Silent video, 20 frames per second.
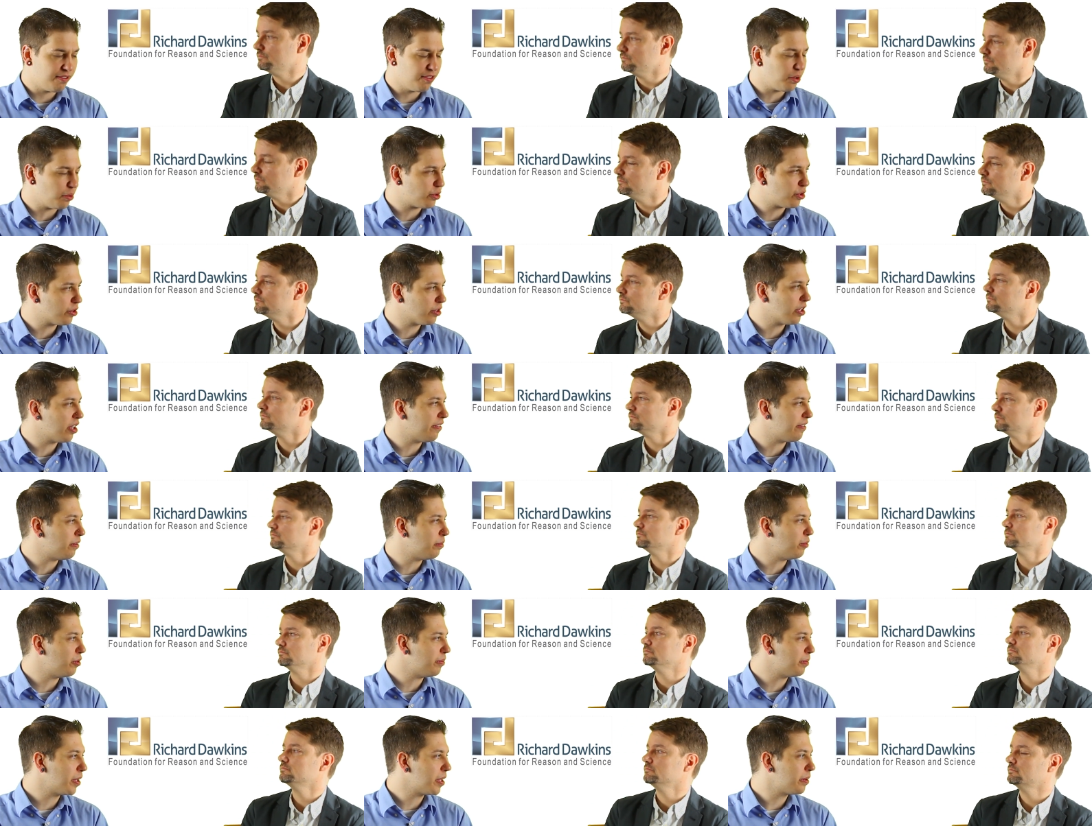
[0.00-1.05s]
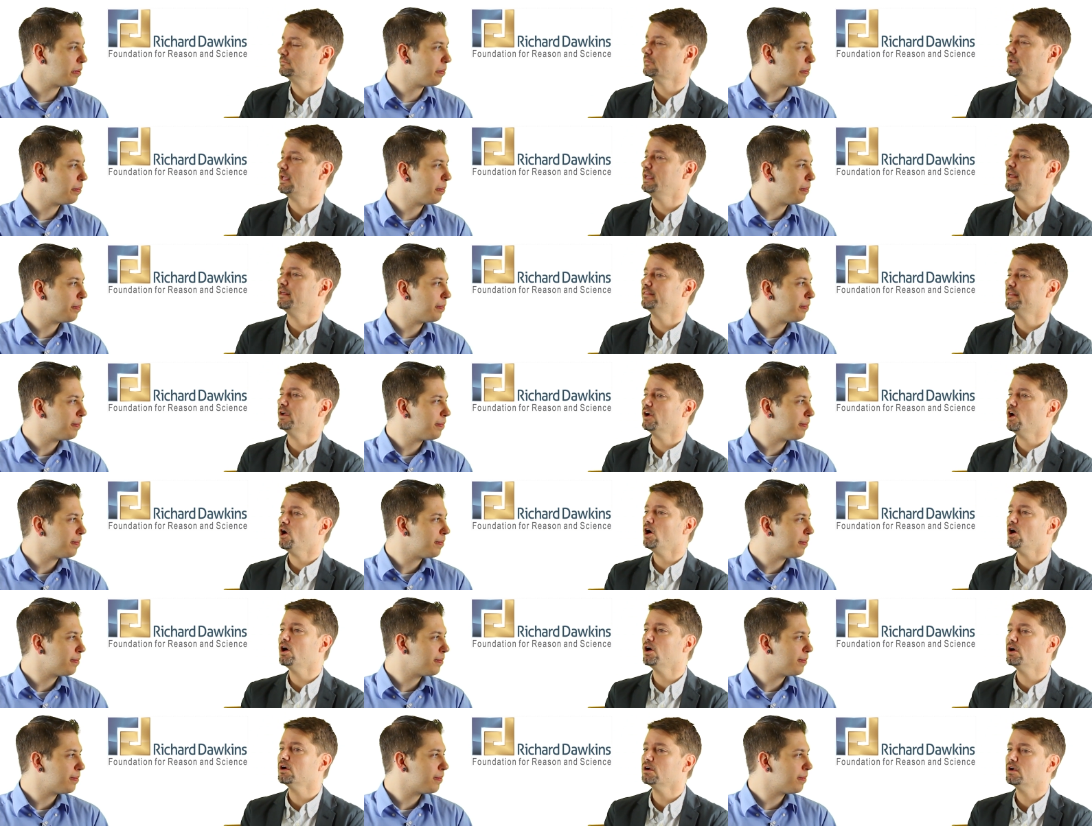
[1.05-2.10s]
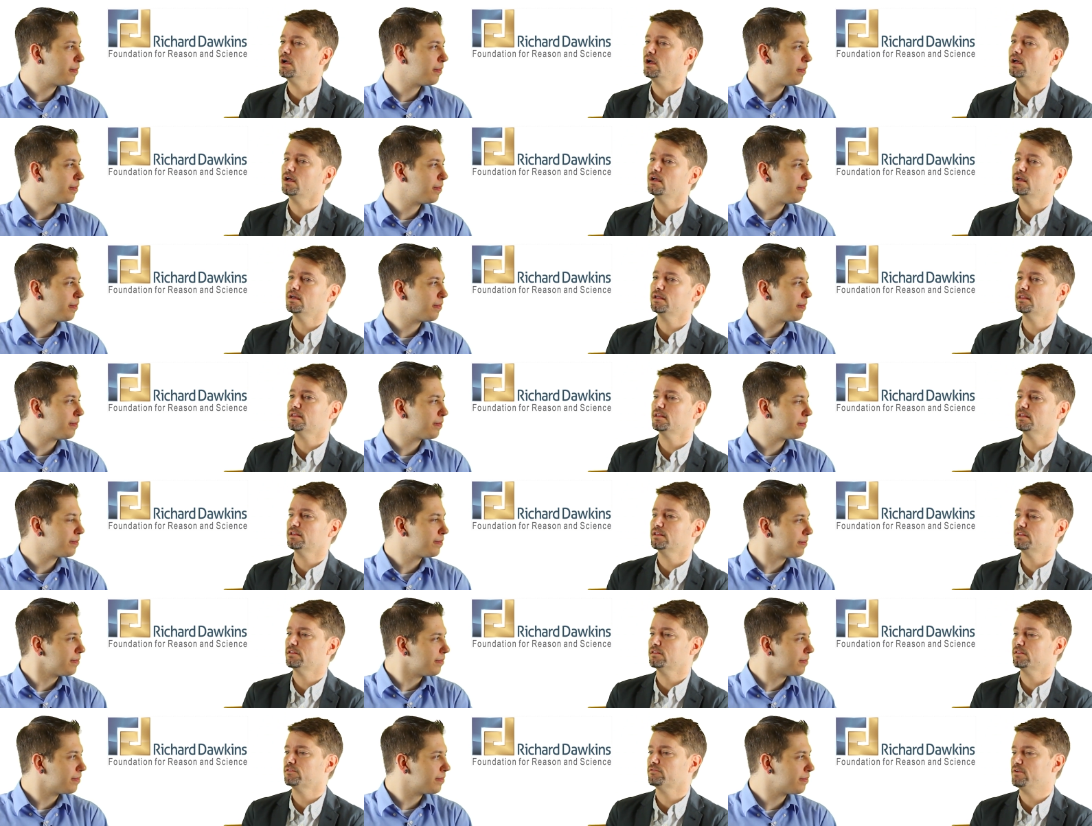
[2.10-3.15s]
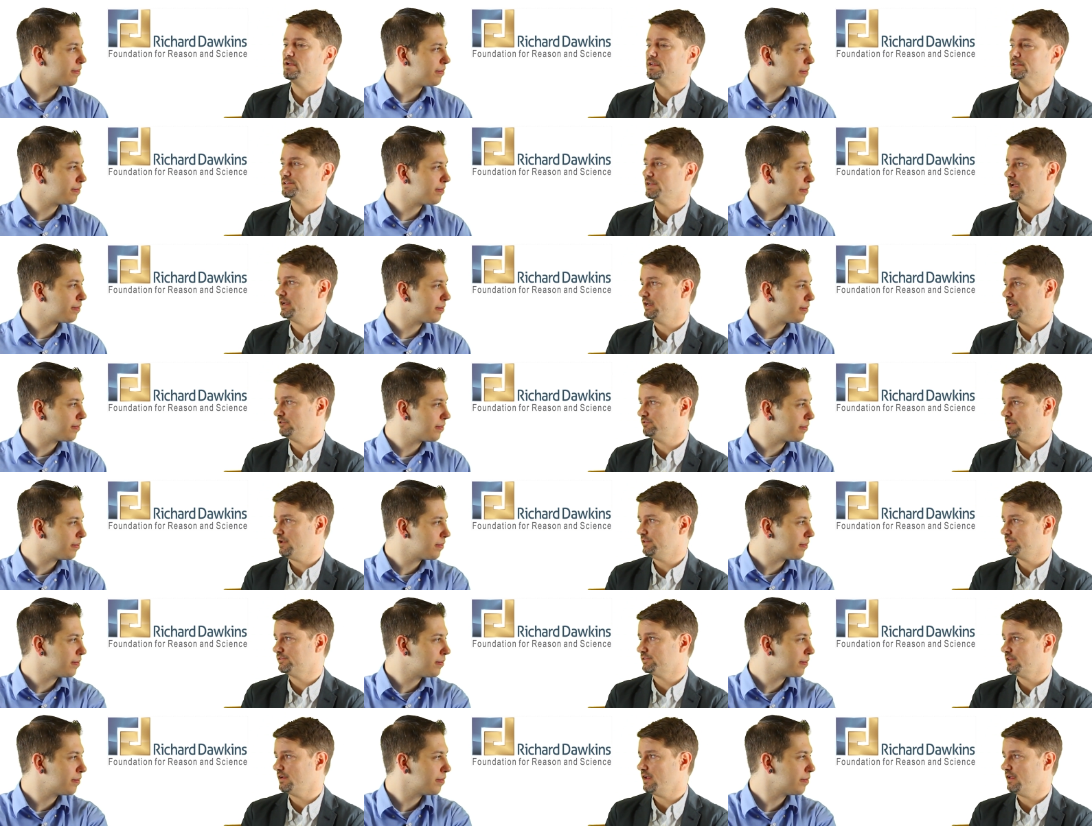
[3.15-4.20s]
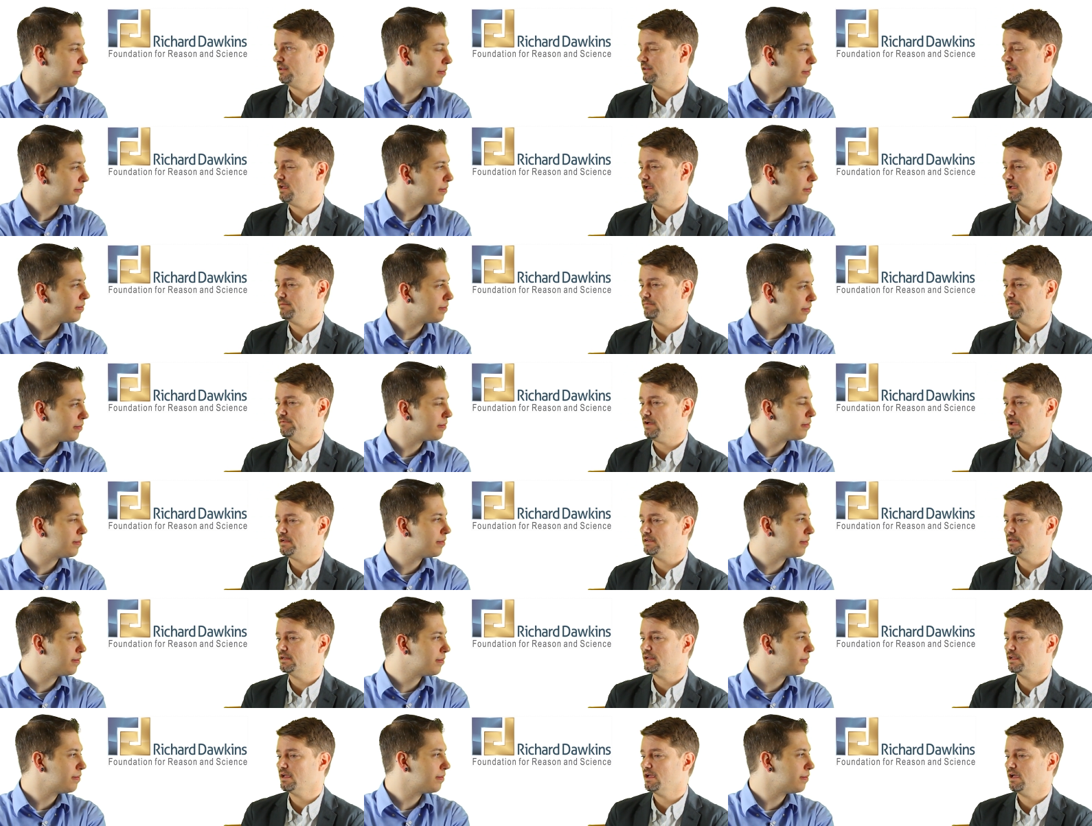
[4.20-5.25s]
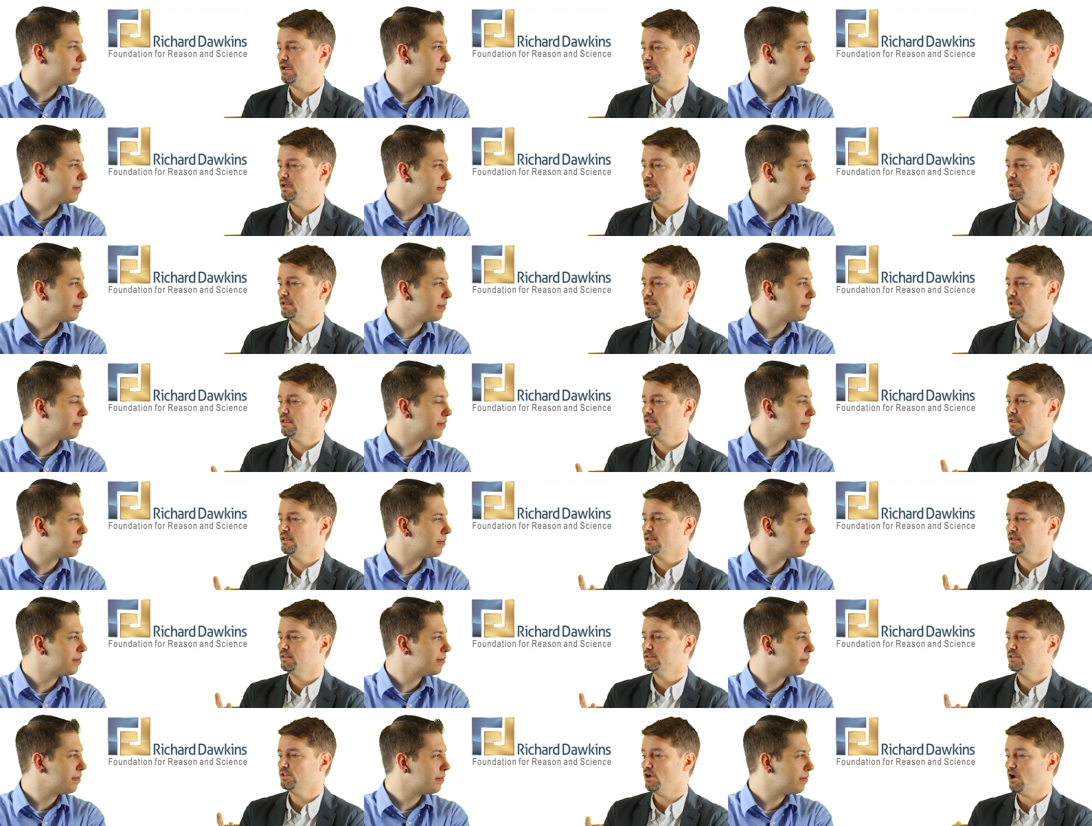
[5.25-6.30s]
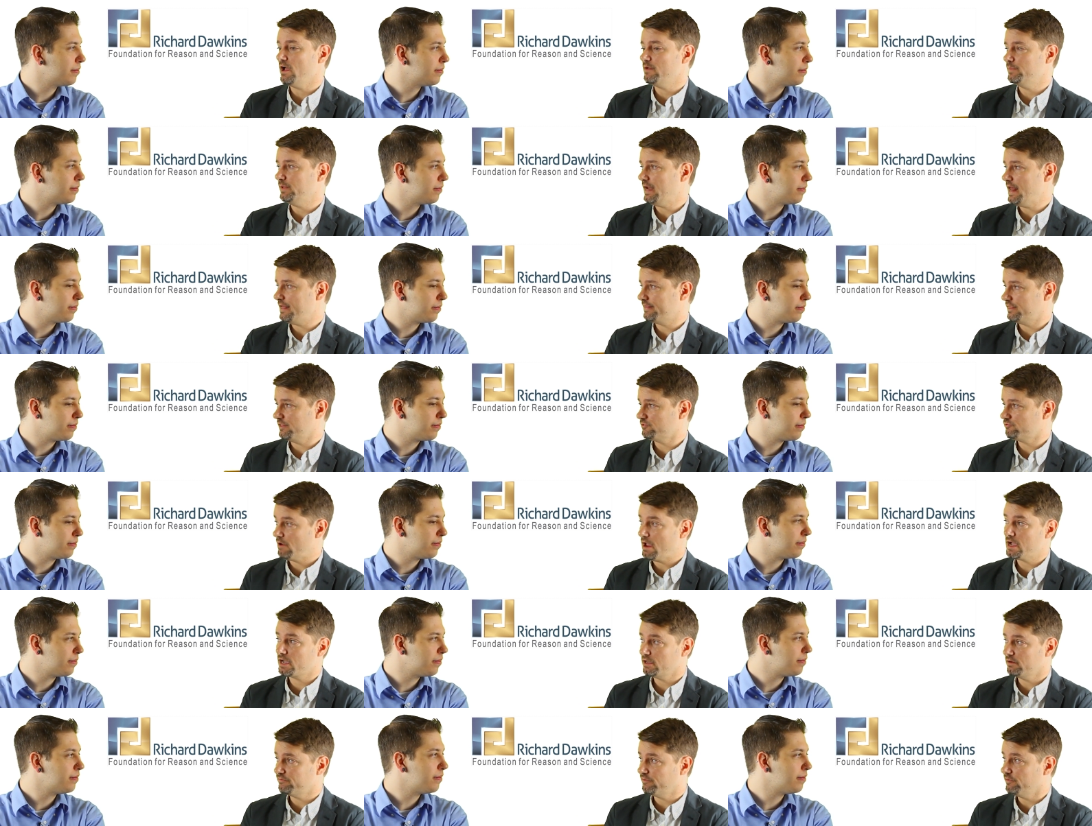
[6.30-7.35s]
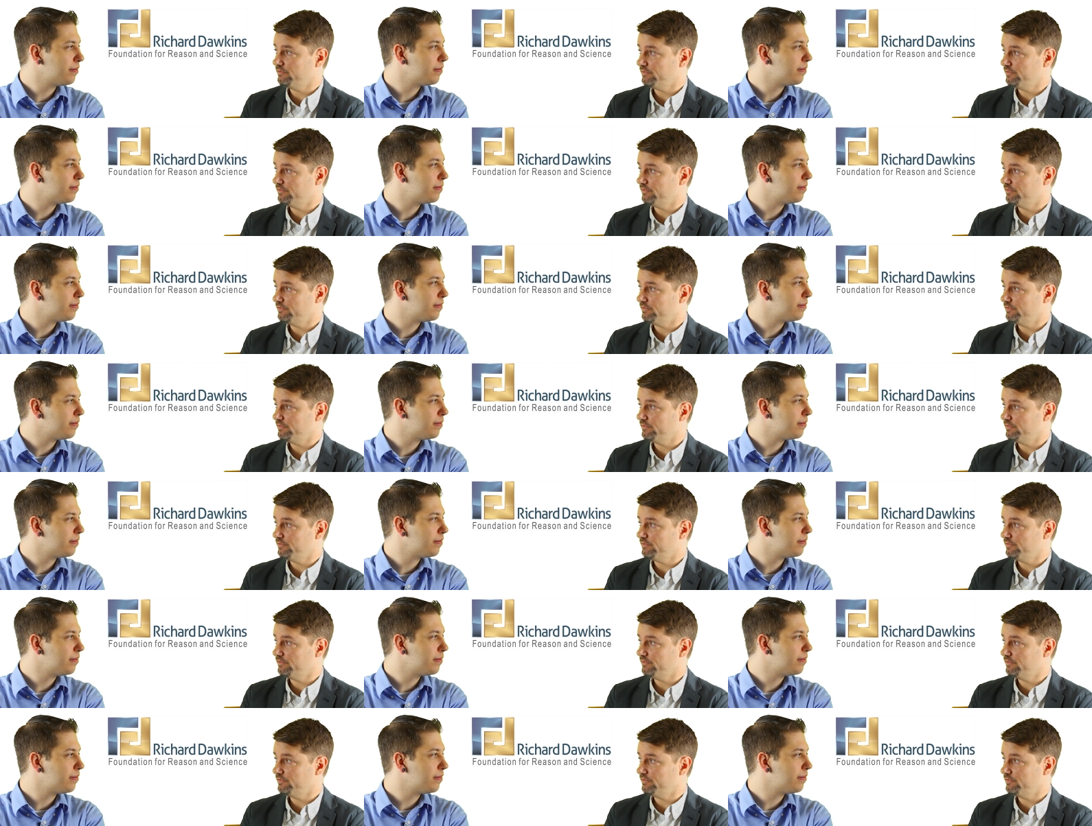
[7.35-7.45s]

Speaker 1: future of the movement?
Speaker 2: There are uh, three exciting trends that I, am finding. Uh, you know, I've been at this racket for